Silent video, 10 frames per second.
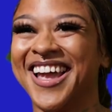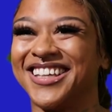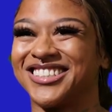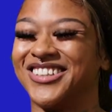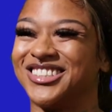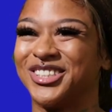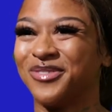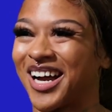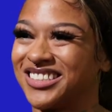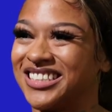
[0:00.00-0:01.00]
So 2
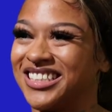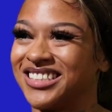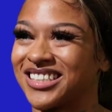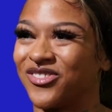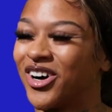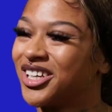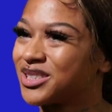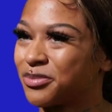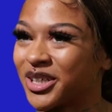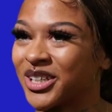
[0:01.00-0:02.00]
boxings. I fought in the
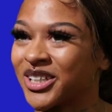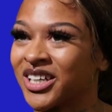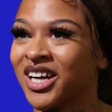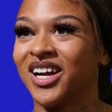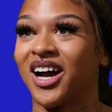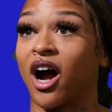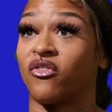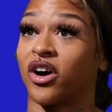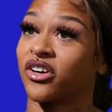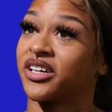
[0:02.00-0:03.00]
Sprinter. I
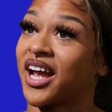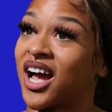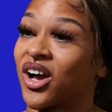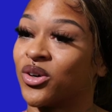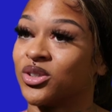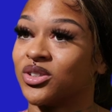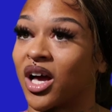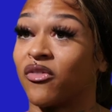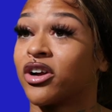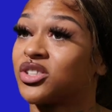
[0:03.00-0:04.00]
fought her in the house.
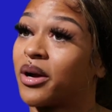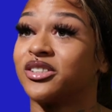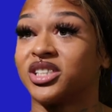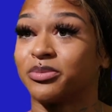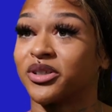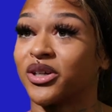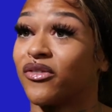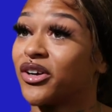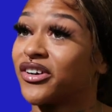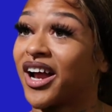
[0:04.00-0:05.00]
I fought her twice in the Sprinter. I
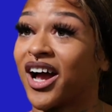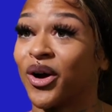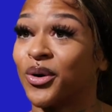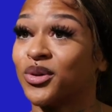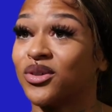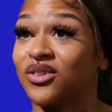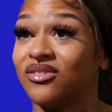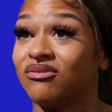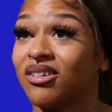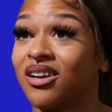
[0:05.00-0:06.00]
fought her in the house,
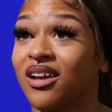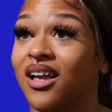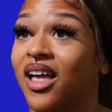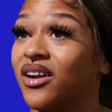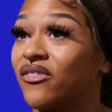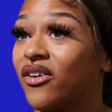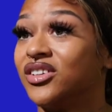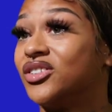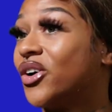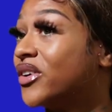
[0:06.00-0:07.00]
and then I
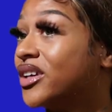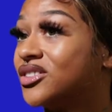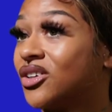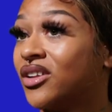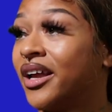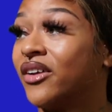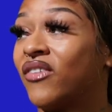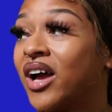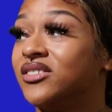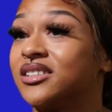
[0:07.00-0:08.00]
fought Zoe. So like
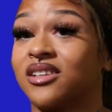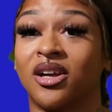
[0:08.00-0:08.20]
5-6 times.